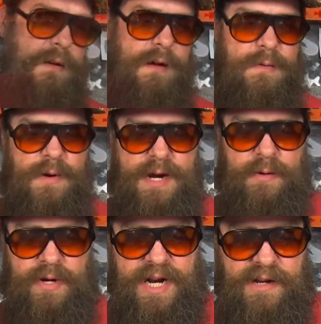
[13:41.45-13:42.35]
Alright,
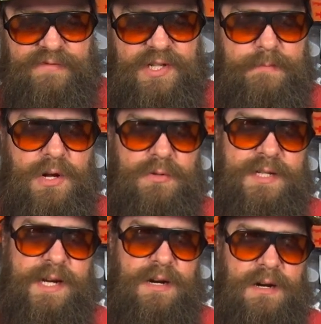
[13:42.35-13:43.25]
we have some notes
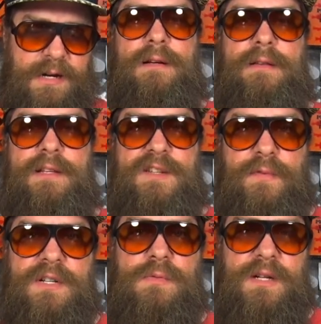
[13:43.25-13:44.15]
here. This
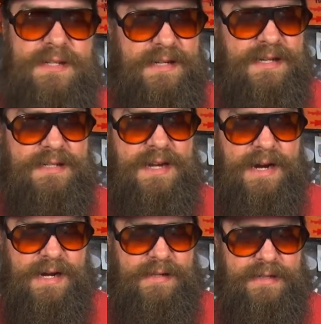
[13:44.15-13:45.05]
first one says,
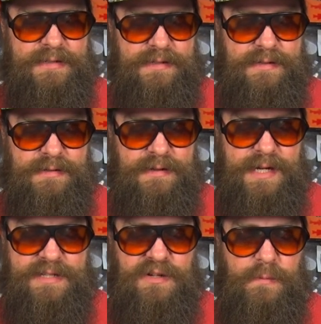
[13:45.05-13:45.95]
Alex,
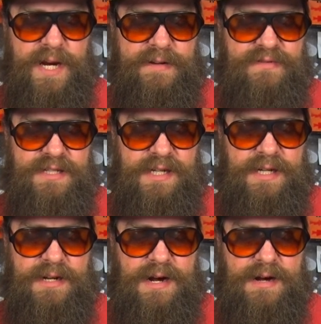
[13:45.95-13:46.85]
as you may have
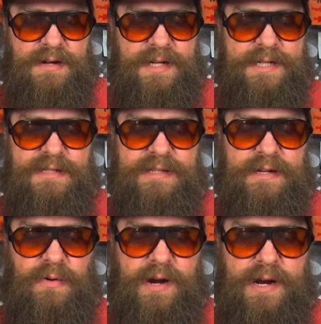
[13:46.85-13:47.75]
seen on
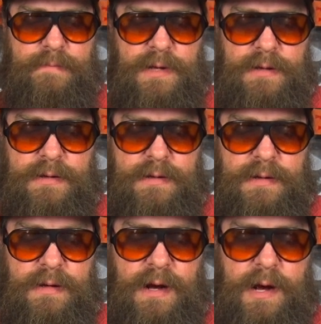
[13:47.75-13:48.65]
Instagram,
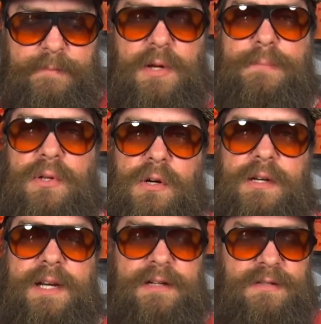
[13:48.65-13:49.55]
I'm
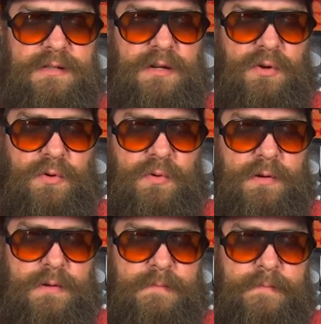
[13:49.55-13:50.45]
deploying
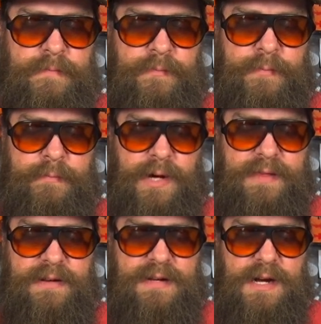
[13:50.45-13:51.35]
soon. By
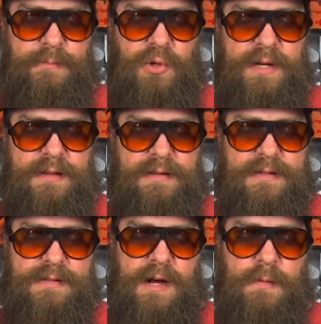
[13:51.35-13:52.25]
the time you get
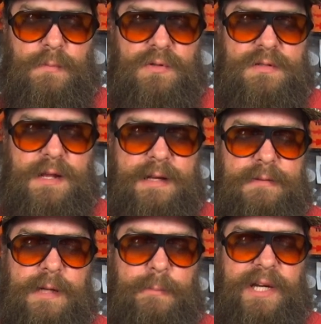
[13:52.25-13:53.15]
this, I'll most
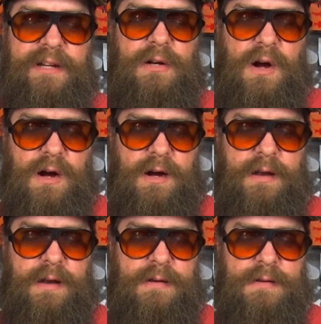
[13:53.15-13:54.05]
likely be
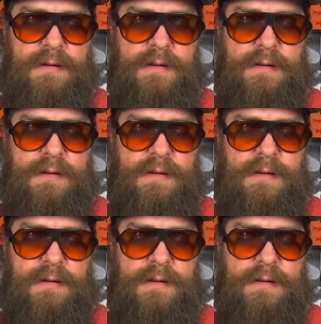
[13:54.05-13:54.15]
gone.